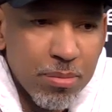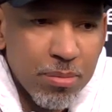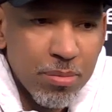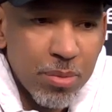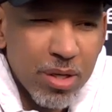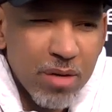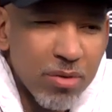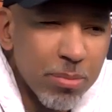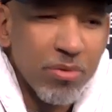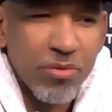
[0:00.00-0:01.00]
We gave
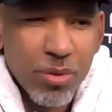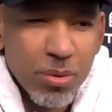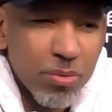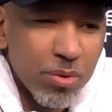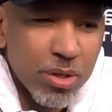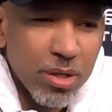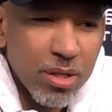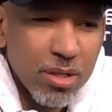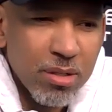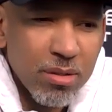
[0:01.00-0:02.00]
up a few
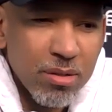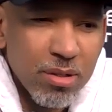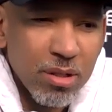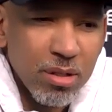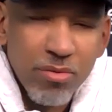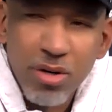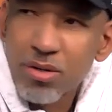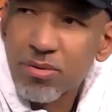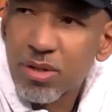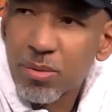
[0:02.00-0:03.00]
threes to
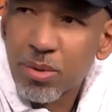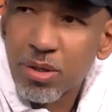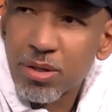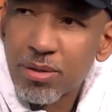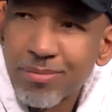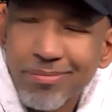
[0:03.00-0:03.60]
LeVert that were,